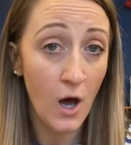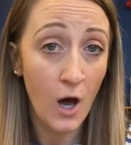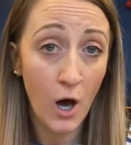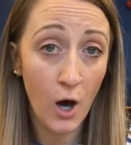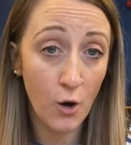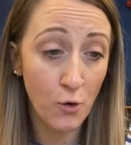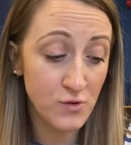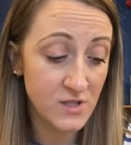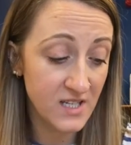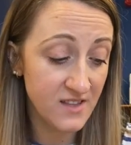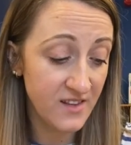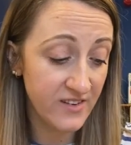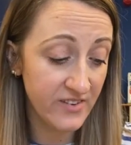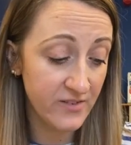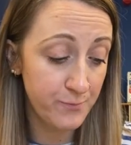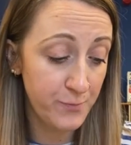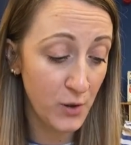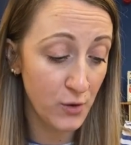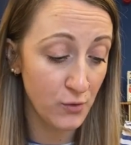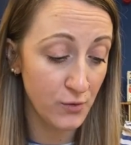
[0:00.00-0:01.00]
Holding the
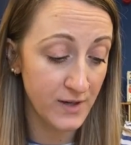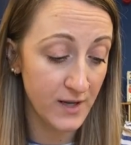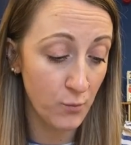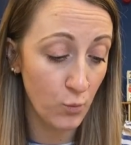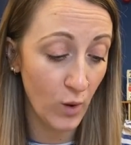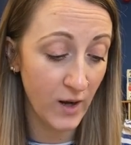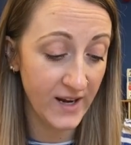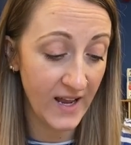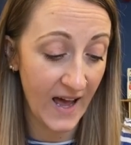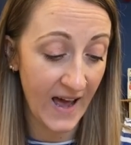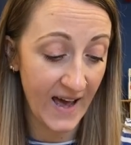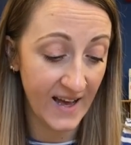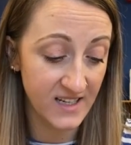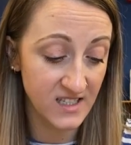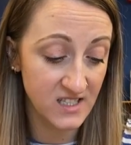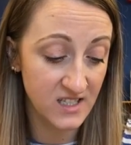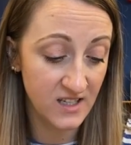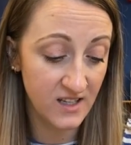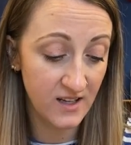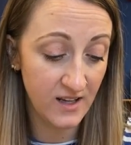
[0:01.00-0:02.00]
spoon in one
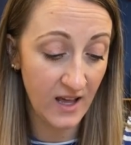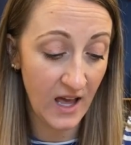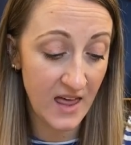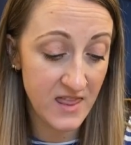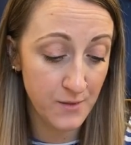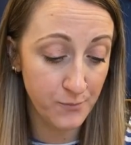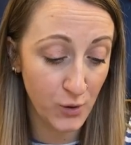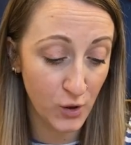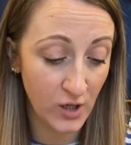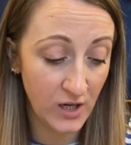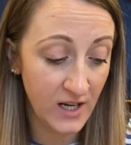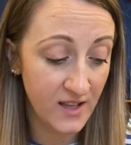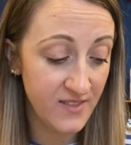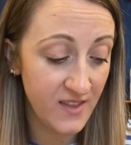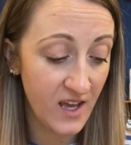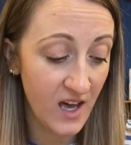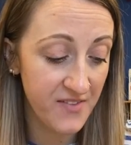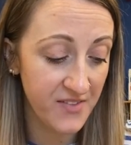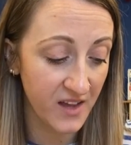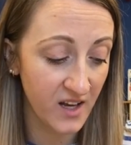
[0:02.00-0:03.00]
hand and the bottle in
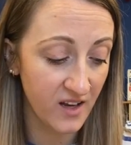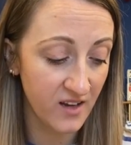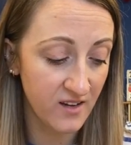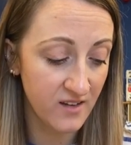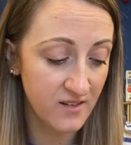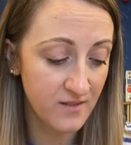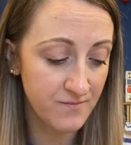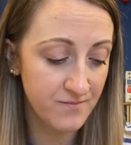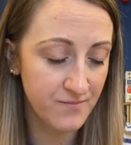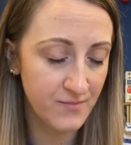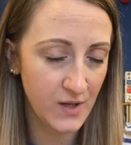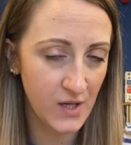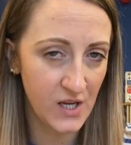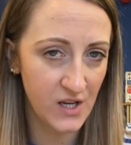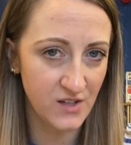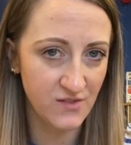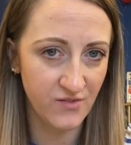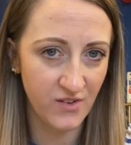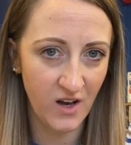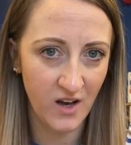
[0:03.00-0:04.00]
the other, he
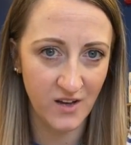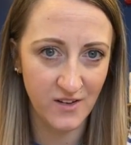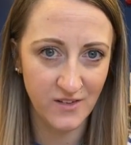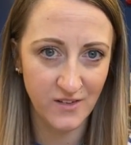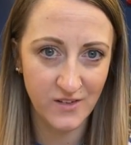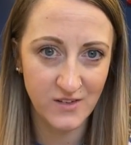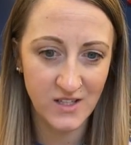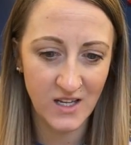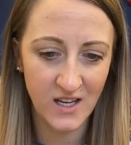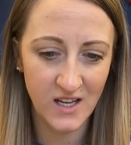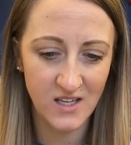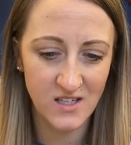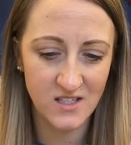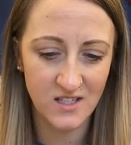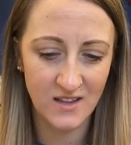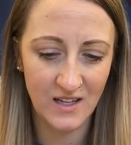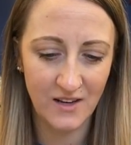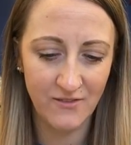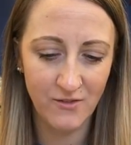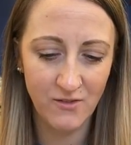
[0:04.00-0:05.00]
advanced into
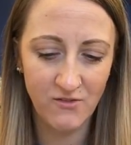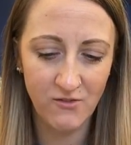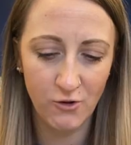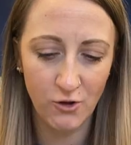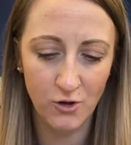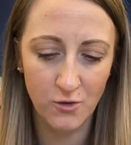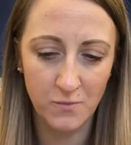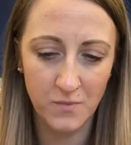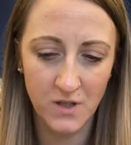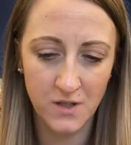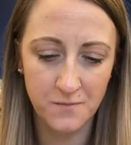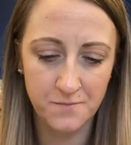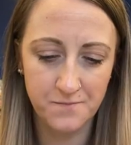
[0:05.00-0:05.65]
the living room.